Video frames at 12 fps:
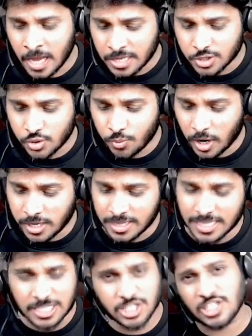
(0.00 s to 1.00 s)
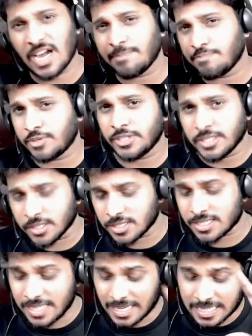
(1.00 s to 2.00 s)
So what are the chapters
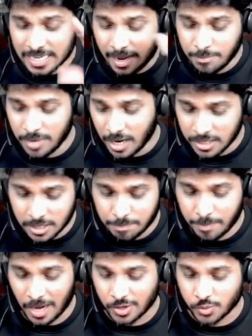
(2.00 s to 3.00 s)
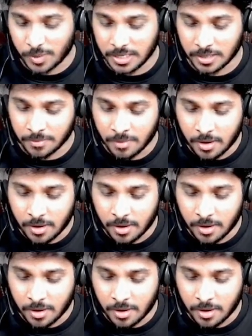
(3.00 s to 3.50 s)
that come under part 1?